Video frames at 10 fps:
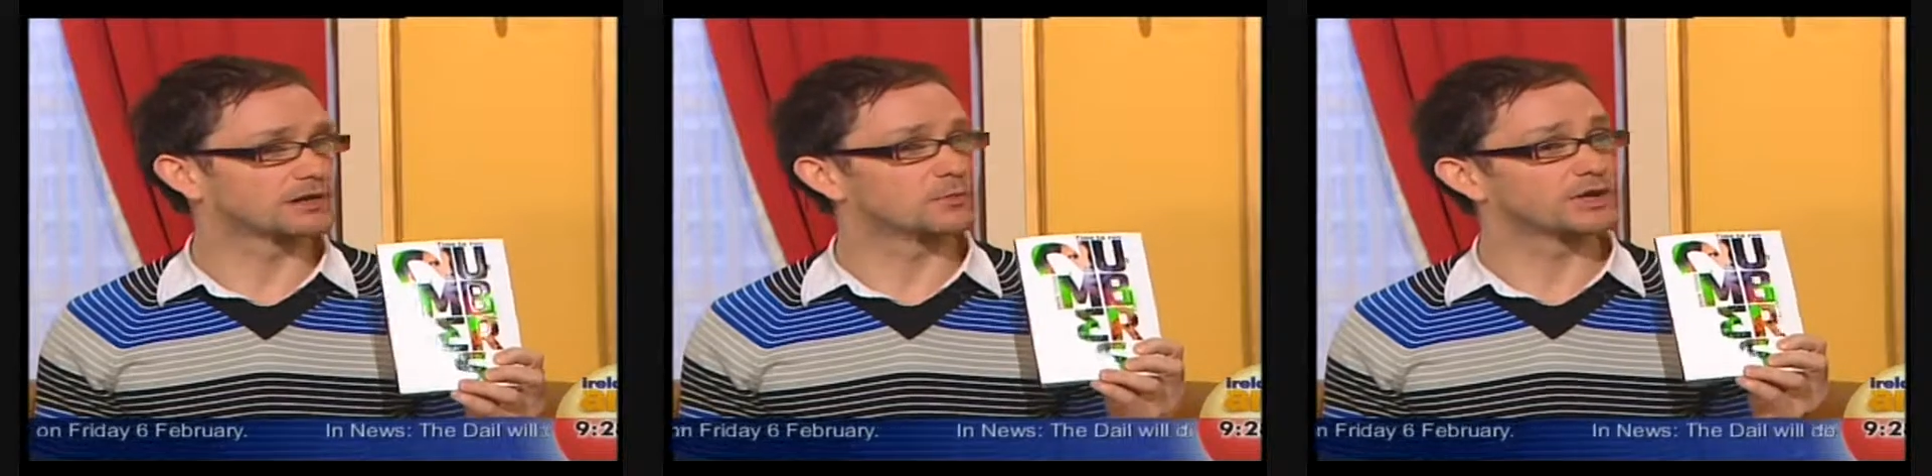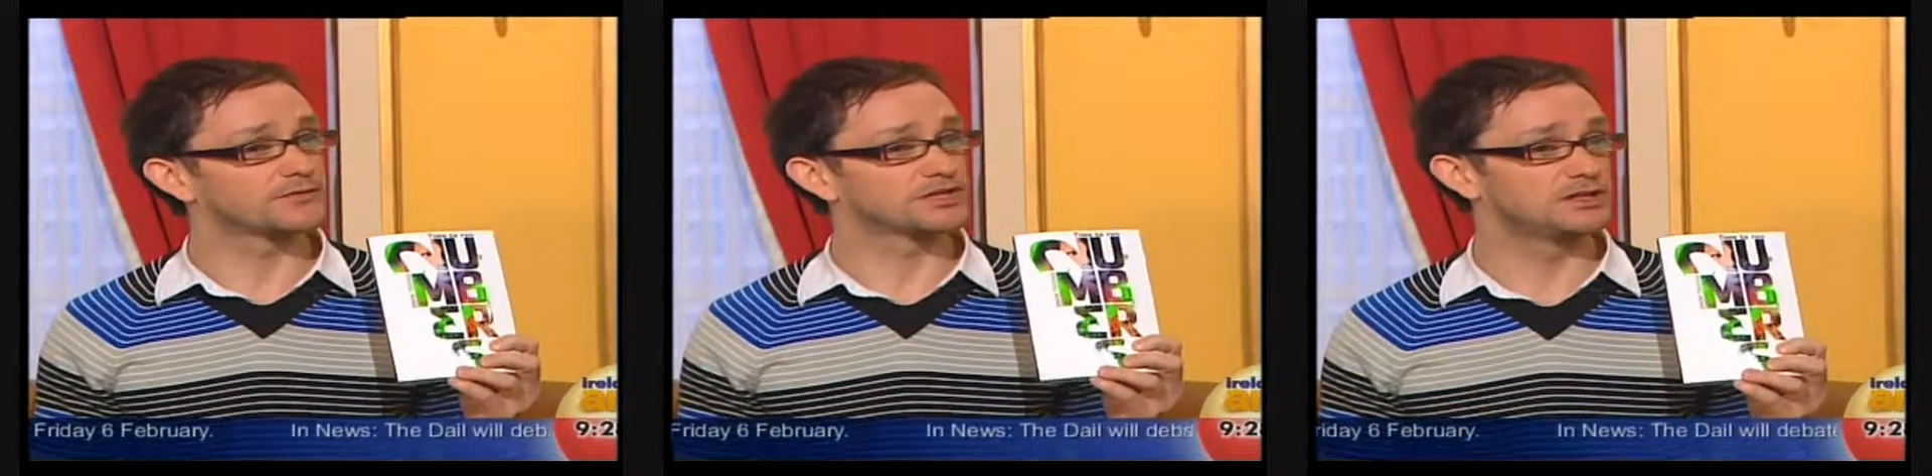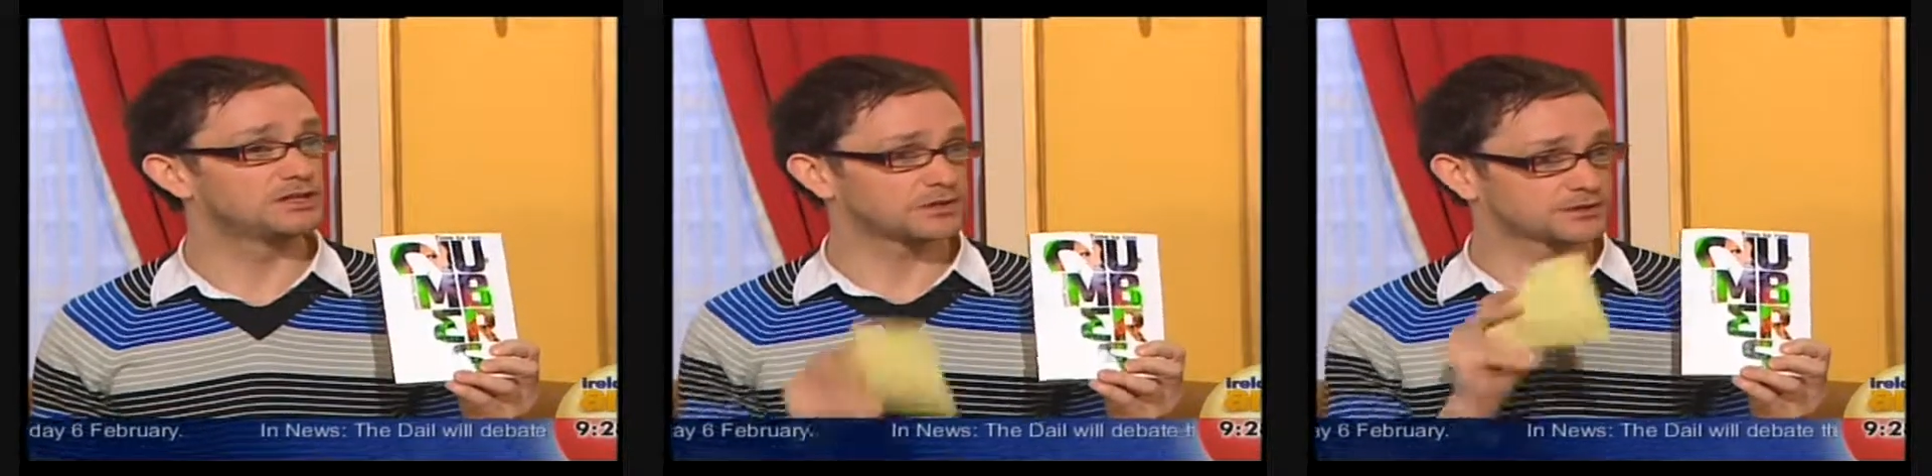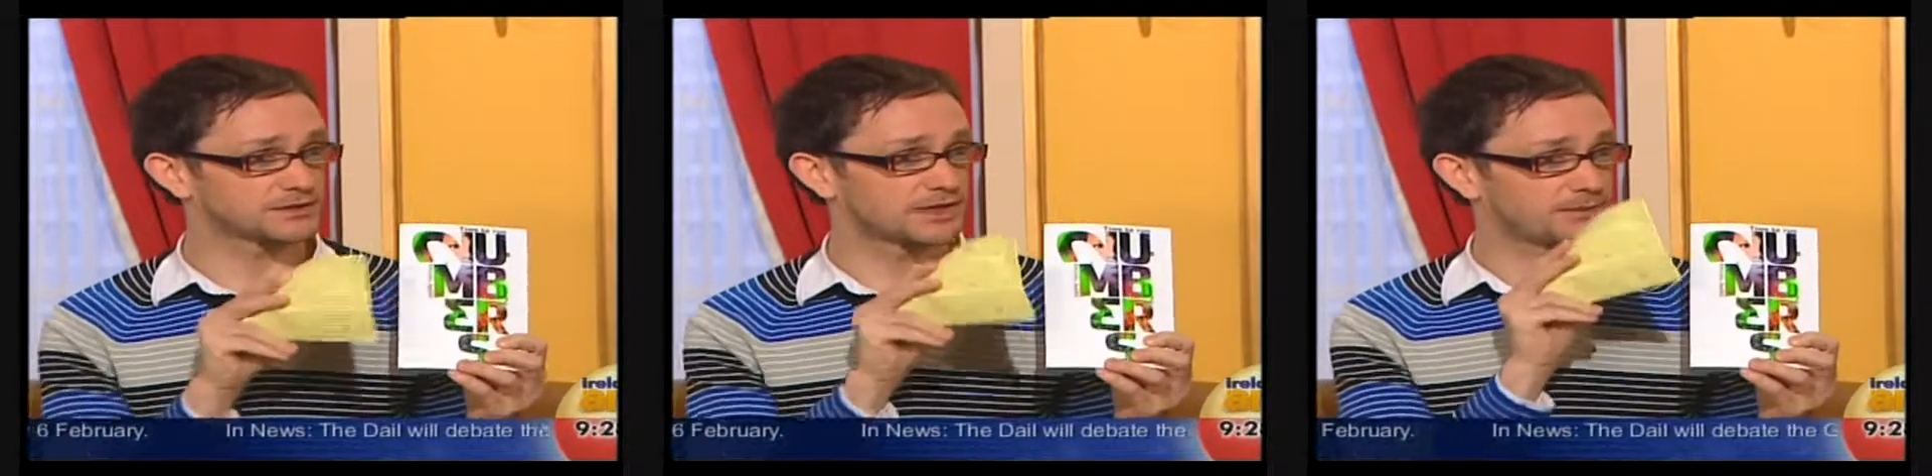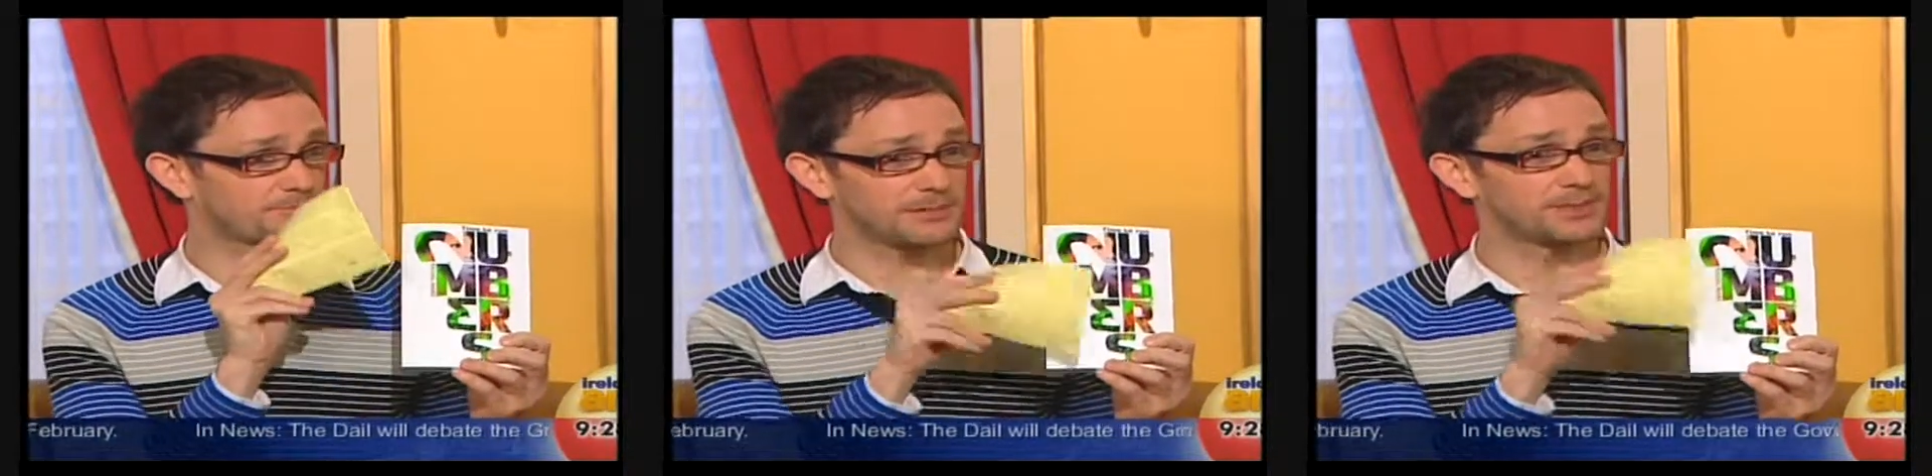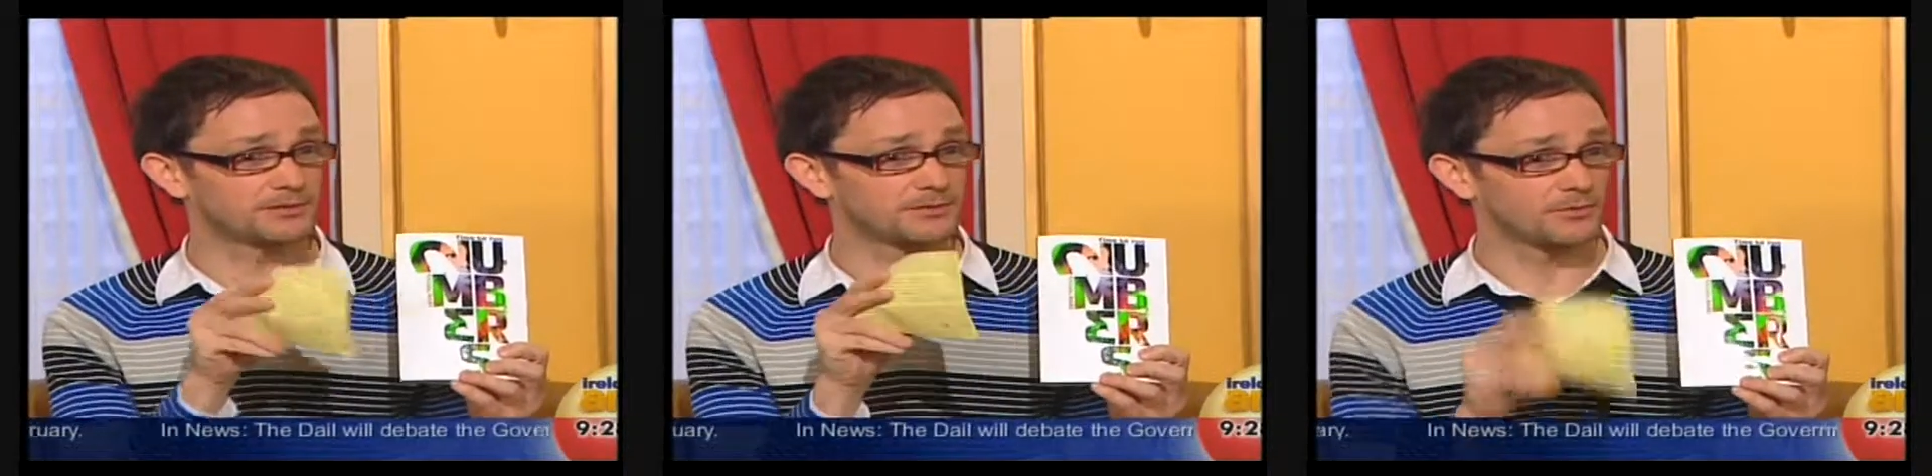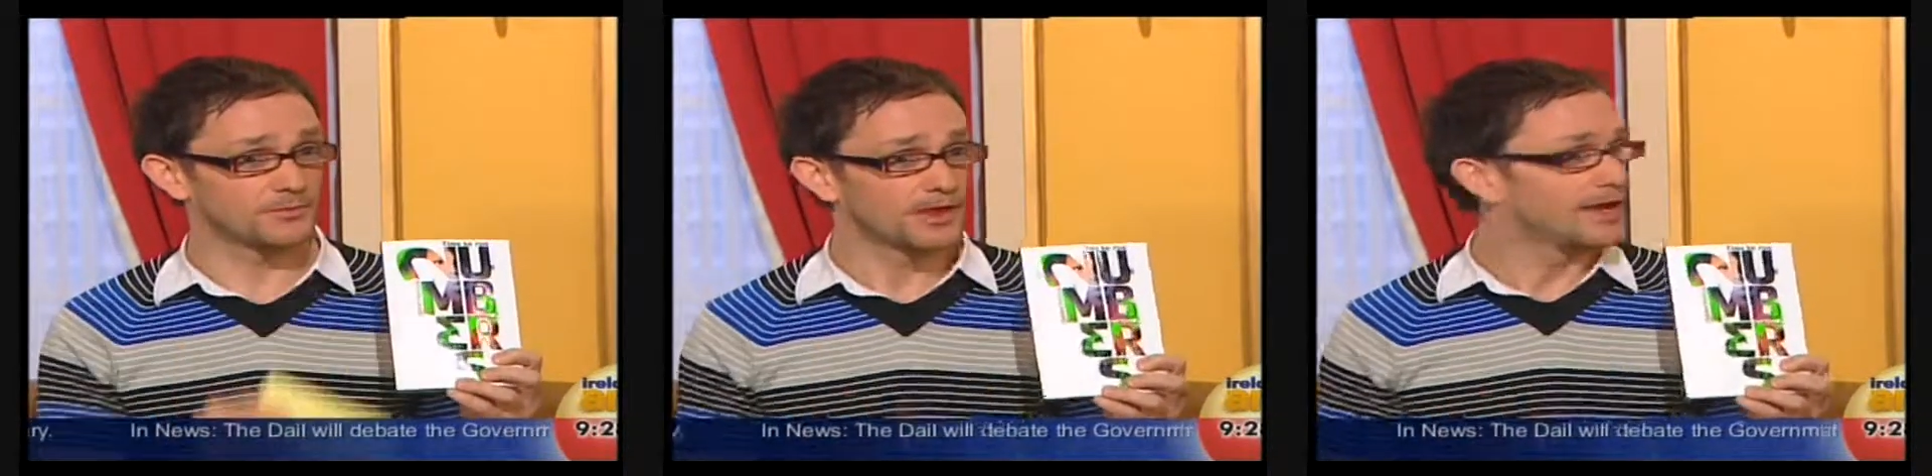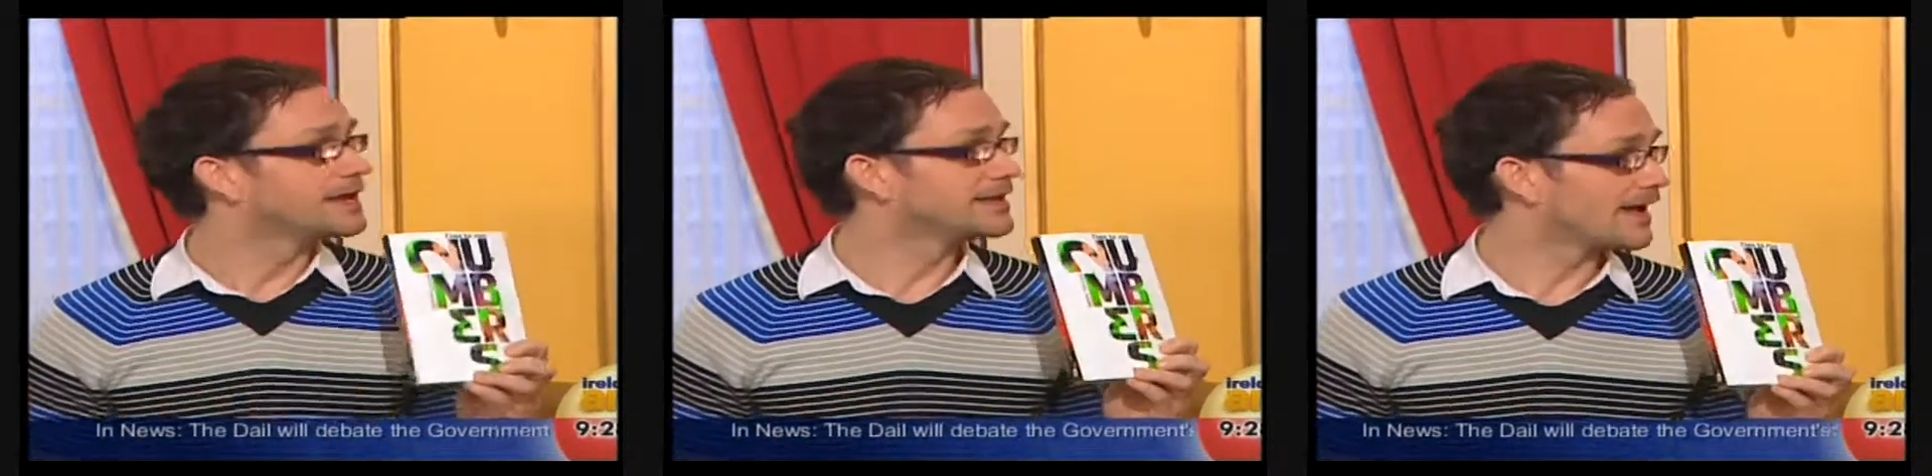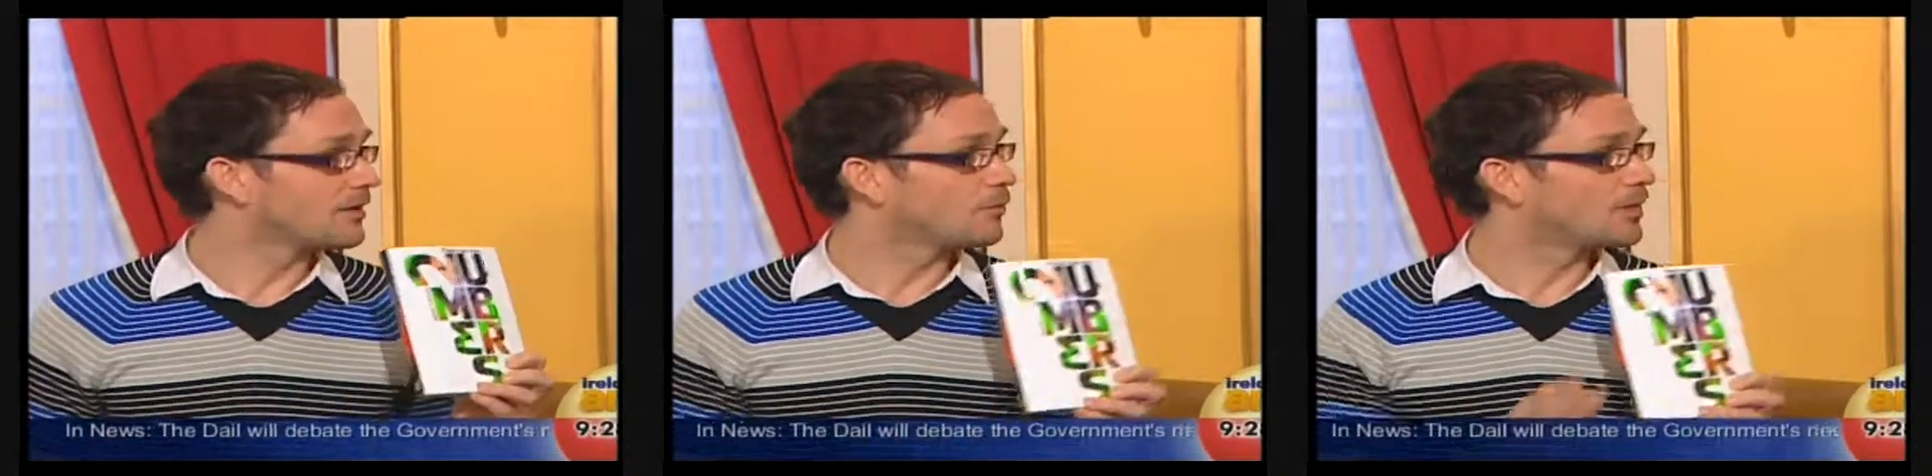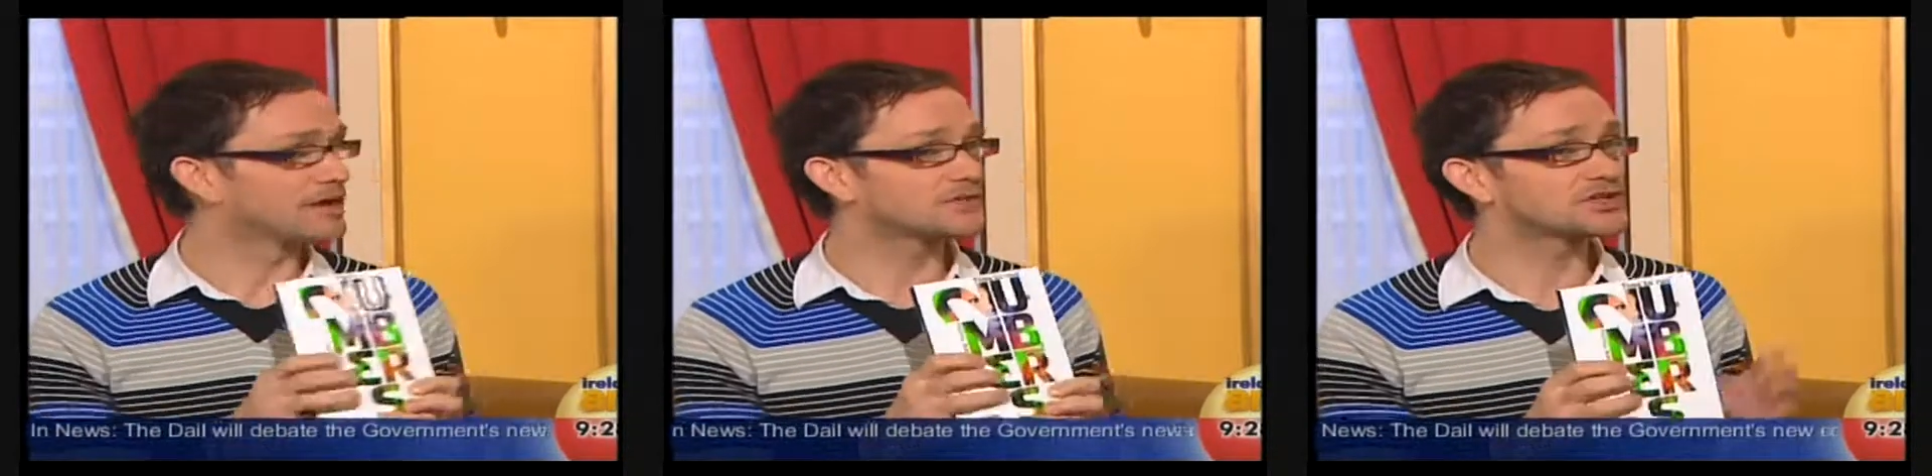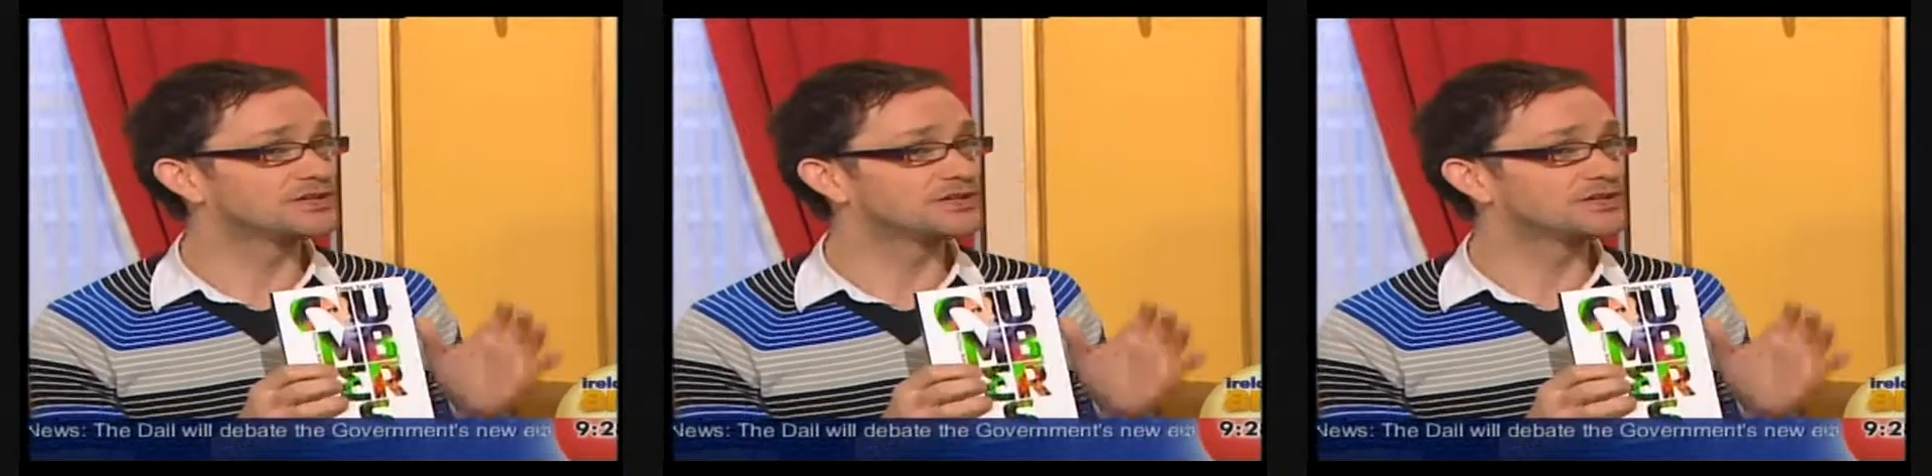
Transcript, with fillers: Whenever she looks, oh, people, oh, very clever, yeah, Whenever she